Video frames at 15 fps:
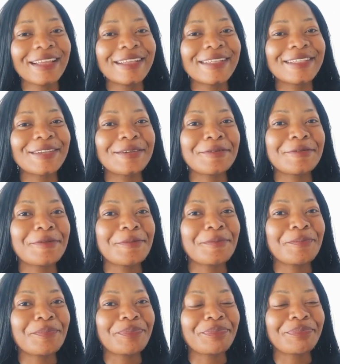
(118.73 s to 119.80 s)
so
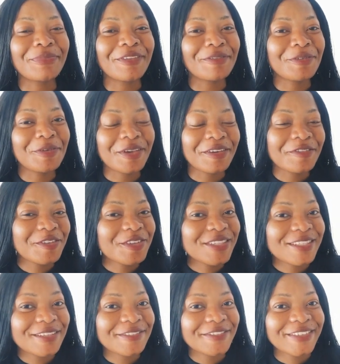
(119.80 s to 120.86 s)
um, if you have your
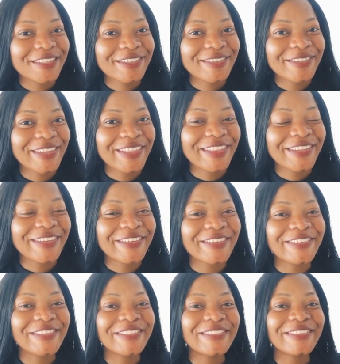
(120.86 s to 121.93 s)
cv with
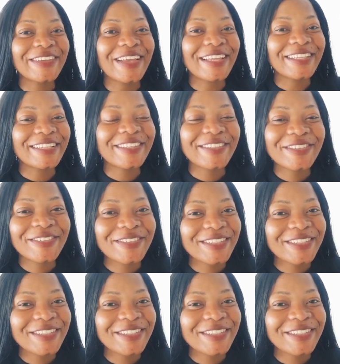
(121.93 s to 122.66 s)
you so i need you to